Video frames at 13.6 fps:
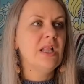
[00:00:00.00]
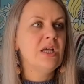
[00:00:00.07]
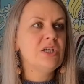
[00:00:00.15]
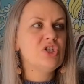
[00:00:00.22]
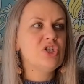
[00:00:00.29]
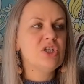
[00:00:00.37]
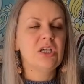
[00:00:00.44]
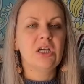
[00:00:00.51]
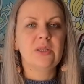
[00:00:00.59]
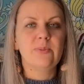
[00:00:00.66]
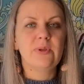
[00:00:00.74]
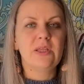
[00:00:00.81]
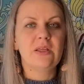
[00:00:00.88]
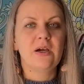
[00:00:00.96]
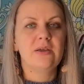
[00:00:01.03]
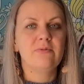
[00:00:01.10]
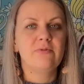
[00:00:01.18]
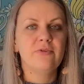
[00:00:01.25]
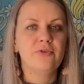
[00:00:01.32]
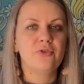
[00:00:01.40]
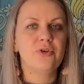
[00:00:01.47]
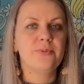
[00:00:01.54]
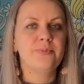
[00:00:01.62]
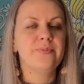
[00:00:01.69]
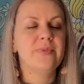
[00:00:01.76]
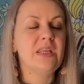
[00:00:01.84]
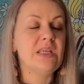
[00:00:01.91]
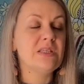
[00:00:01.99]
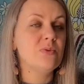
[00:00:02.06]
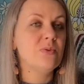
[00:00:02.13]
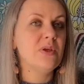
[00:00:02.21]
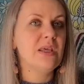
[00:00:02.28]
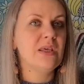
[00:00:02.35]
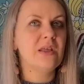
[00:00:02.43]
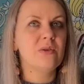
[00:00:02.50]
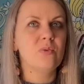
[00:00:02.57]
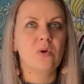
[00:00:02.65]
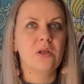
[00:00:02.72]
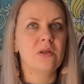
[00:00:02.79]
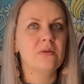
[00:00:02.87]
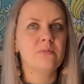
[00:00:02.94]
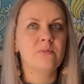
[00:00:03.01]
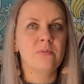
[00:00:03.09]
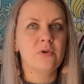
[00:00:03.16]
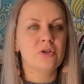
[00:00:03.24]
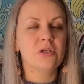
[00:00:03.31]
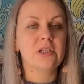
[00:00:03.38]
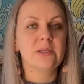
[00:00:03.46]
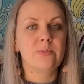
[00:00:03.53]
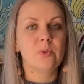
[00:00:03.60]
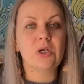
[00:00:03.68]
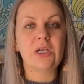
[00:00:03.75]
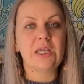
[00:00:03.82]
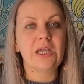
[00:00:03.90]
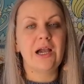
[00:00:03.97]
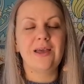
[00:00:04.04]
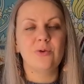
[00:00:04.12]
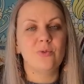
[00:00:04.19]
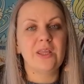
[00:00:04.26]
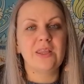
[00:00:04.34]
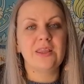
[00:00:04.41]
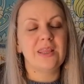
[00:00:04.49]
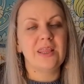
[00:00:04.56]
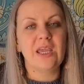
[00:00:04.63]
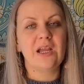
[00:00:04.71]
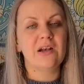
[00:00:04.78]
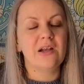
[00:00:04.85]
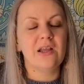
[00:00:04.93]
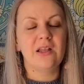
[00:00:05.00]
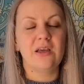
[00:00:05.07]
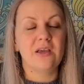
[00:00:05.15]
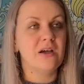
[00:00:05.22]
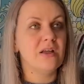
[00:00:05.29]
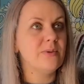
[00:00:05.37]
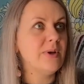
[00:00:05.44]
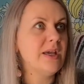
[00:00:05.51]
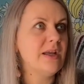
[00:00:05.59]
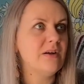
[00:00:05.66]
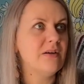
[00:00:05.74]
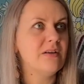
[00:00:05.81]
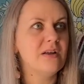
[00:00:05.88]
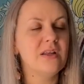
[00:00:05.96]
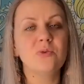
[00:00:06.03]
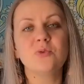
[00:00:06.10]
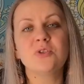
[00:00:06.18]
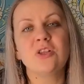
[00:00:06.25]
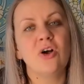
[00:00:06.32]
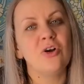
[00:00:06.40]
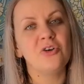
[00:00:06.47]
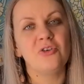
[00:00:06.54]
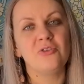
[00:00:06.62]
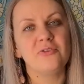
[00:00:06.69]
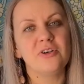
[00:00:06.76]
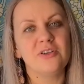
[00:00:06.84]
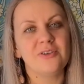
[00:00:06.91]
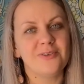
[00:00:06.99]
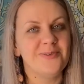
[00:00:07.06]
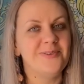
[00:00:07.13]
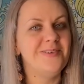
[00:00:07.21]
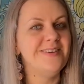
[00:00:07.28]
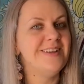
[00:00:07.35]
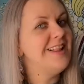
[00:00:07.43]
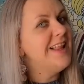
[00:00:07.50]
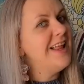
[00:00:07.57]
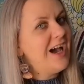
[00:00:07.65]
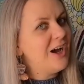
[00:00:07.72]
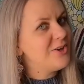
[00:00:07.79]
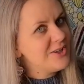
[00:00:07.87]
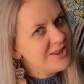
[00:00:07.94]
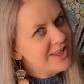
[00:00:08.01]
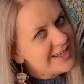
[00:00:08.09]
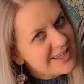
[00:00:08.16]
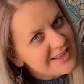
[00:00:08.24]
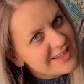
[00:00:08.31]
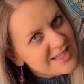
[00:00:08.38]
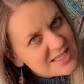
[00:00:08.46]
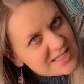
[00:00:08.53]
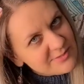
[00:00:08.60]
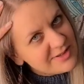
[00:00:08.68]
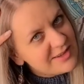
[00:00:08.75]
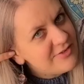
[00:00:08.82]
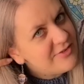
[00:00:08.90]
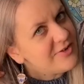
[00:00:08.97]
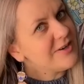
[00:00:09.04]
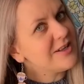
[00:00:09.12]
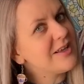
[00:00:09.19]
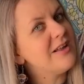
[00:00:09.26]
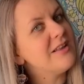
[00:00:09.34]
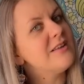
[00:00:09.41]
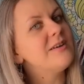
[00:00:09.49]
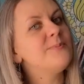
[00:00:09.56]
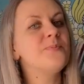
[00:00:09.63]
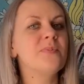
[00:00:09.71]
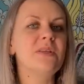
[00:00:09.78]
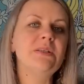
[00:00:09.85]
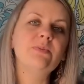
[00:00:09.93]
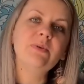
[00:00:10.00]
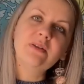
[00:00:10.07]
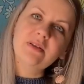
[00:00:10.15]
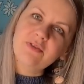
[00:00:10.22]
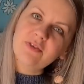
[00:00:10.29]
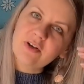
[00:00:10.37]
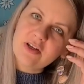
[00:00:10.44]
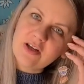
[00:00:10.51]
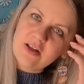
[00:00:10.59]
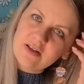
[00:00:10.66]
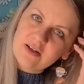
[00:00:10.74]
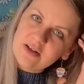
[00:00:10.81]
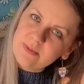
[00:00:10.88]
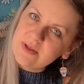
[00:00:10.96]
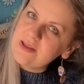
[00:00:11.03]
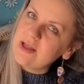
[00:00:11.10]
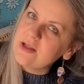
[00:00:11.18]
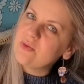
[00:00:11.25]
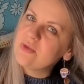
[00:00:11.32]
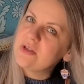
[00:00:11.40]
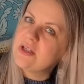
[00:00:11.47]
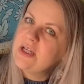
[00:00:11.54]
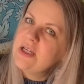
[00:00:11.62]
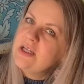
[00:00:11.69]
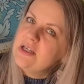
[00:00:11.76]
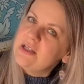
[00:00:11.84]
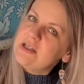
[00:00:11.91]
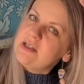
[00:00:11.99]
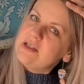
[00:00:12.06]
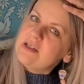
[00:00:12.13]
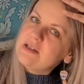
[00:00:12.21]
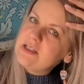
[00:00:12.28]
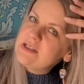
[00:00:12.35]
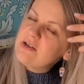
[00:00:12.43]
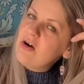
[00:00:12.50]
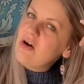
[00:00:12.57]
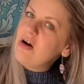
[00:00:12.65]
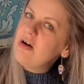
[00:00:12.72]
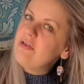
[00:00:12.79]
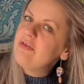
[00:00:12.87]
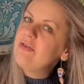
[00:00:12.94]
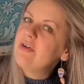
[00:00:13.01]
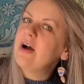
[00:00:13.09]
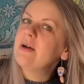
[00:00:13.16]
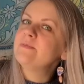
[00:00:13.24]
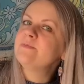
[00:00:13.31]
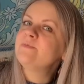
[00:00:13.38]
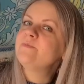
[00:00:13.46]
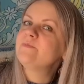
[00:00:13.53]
she got me time for this week, and one early morning I went there and I got my hair done. It was long overdue. How do you like it? It's a bit different color. It's a bit different color, but that will rinse off. I'm